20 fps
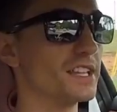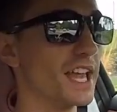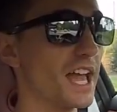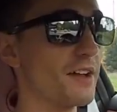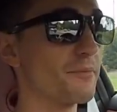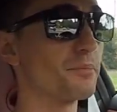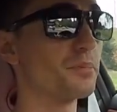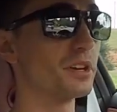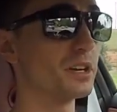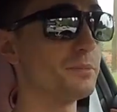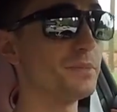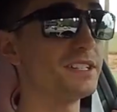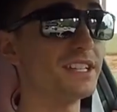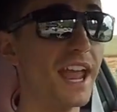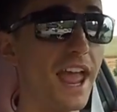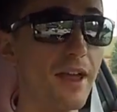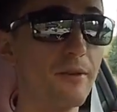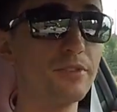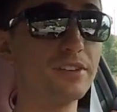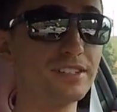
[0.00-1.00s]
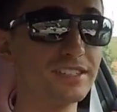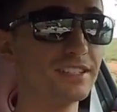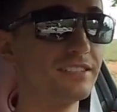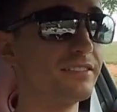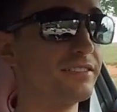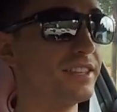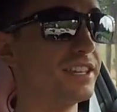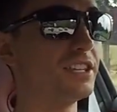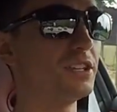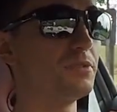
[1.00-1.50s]
They have pretty much every
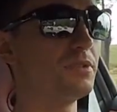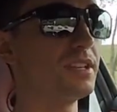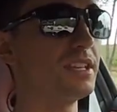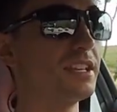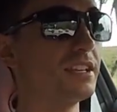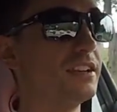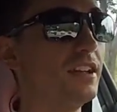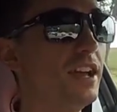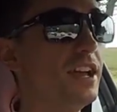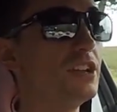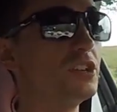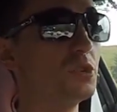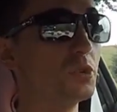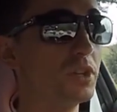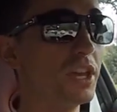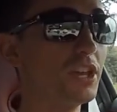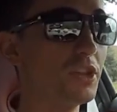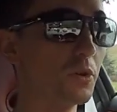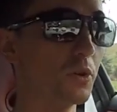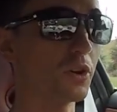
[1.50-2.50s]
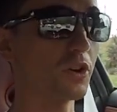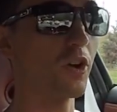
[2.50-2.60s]
single thing you need to get your